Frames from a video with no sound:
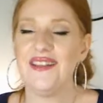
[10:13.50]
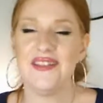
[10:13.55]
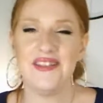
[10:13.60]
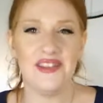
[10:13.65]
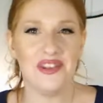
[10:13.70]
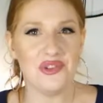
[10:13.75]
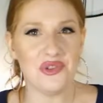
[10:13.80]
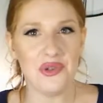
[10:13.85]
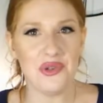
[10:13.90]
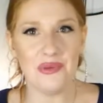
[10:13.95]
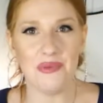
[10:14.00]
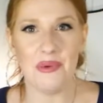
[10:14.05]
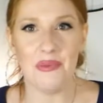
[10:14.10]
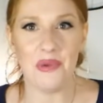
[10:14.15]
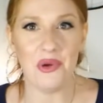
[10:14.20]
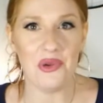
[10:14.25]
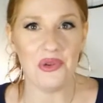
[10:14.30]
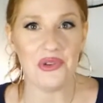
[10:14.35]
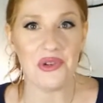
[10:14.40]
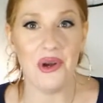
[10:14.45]
The Super
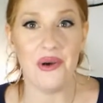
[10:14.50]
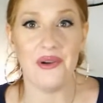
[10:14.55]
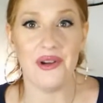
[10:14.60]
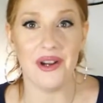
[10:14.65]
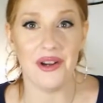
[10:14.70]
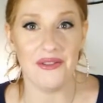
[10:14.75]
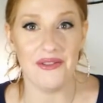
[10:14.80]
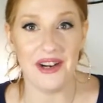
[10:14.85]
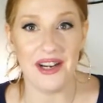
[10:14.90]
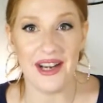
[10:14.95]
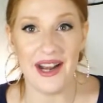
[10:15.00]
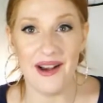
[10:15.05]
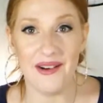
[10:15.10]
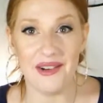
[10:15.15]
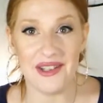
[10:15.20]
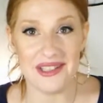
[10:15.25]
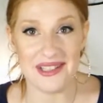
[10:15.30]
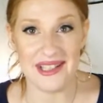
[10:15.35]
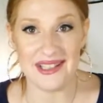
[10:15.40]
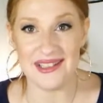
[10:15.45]
Bowl's going on right now
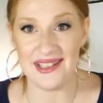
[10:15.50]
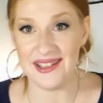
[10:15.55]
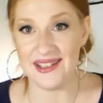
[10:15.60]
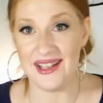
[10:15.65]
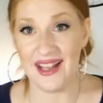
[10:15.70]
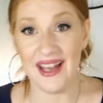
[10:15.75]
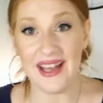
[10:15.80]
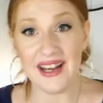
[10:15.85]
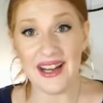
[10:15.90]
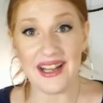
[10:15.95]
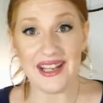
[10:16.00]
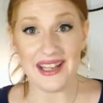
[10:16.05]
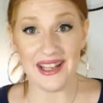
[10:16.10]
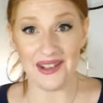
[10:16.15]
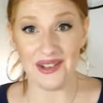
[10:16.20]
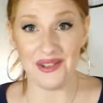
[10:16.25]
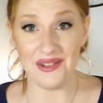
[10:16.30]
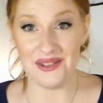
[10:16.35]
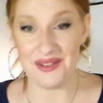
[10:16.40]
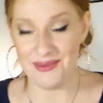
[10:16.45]
as I said that, and I
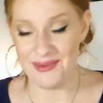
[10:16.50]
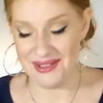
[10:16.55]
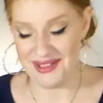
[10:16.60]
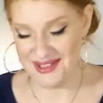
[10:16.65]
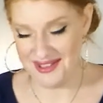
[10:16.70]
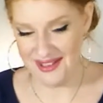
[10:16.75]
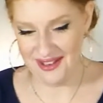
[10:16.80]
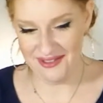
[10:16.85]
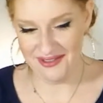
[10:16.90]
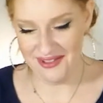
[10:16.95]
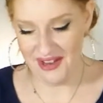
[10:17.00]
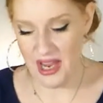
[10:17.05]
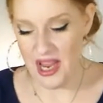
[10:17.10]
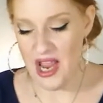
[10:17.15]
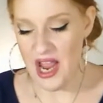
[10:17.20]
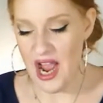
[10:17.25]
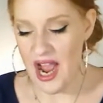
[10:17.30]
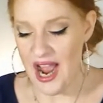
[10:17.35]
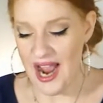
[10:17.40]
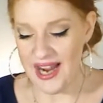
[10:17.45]
giggled to myself.
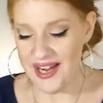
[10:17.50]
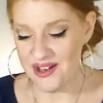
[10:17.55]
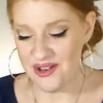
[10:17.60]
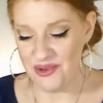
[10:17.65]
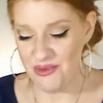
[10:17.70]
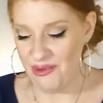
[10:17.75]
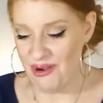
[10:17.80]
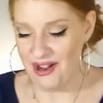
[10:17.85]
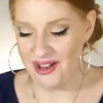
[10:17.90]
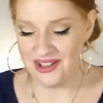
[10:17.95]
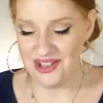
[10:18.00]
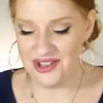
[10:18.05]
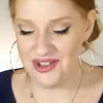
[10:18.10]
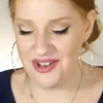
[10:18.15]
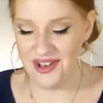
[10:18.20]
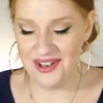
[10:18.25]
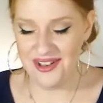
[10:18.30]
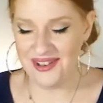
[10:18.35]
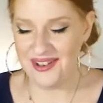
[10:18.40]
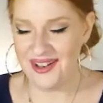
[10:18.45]
I
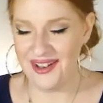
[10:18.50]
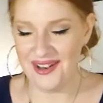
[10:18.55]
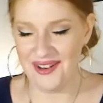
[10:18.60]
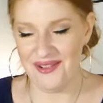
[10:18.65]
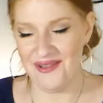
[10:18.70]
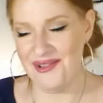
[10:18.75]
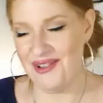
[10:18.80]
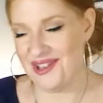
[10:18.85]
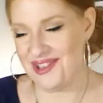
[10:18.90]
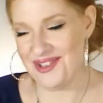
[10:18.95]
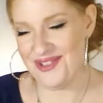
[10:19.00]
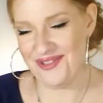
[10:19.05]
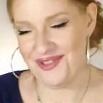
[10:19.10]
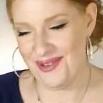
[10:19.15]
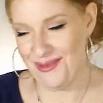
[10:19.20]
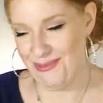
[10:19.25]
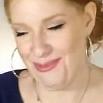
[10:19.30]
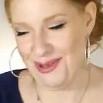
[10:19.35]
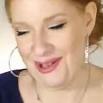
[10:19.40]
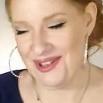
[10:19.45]
don't watch
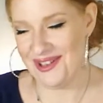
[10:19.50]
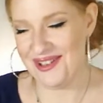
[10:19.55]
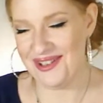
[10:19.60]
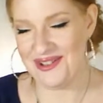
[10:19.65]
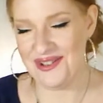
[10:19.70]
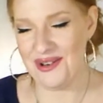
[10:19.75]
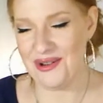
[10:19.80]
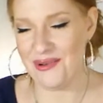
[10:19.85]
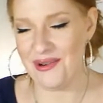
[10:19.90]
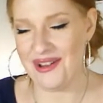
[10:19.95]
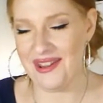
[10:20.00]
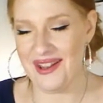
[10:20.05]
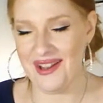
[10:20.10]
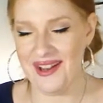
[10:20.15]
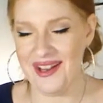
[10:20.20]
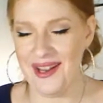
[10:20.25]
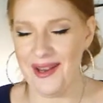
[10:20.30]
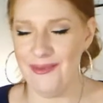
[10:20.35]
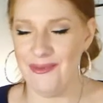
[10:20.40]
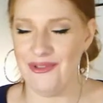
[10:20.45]
football. I don't know where that
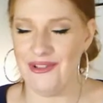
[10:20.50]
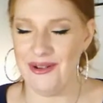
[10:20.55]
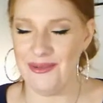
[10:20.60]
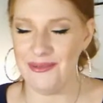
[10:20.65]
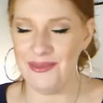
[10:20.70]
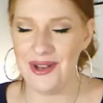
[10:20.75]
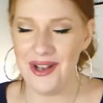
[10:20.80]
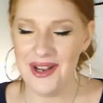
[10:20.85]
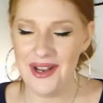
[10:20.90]
came from.